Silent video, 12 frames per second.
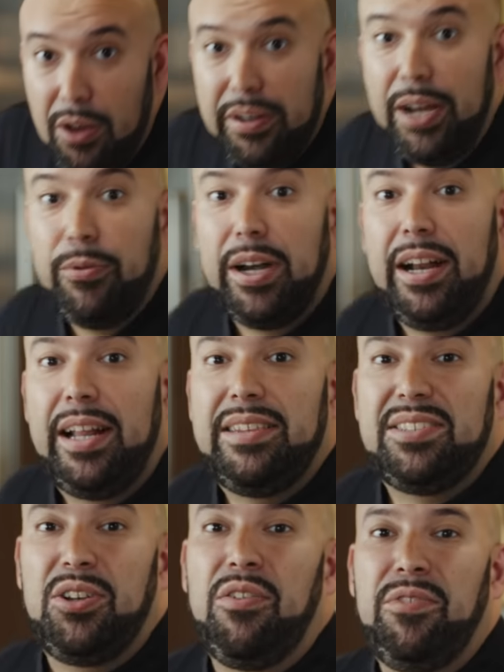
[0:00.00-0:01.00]
Okay, we're gonna let
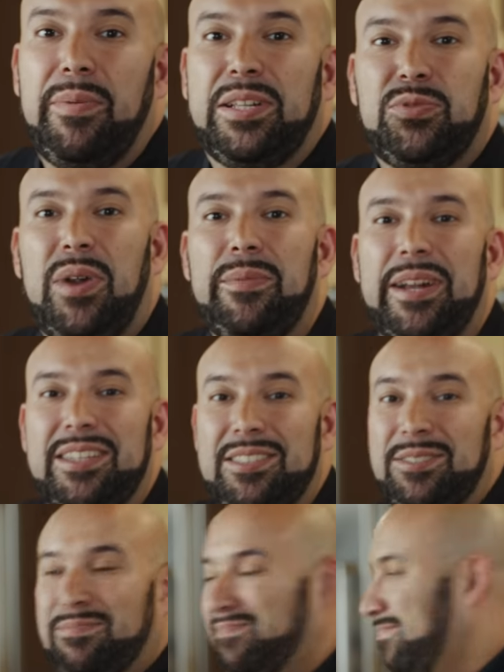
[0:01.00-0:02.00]
this go for about 20
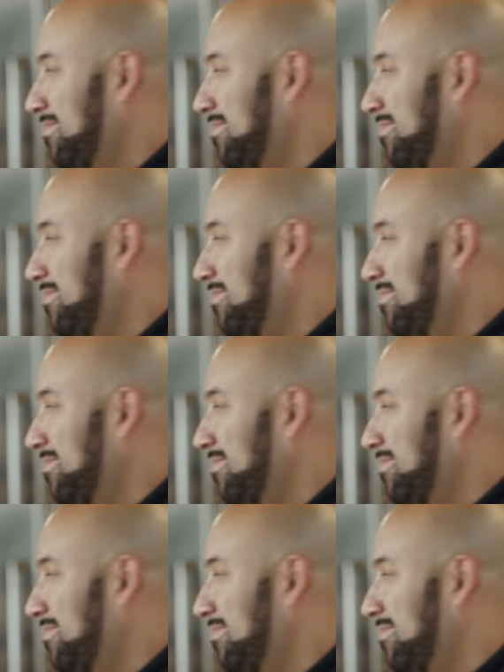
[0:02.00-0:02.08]
minutes.